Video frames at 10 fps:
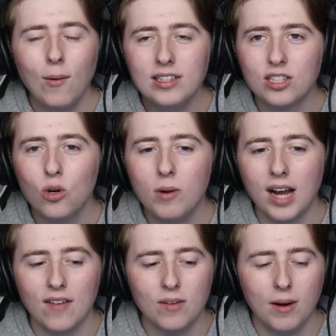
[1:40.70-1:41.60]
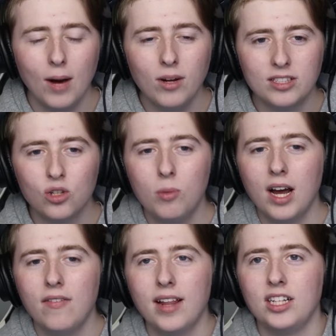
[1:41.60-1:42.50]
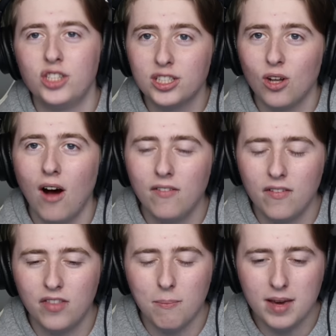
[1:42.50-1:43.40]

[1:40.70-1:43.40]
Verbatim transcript: I went scuba diving, but I went scuba diving like just off of the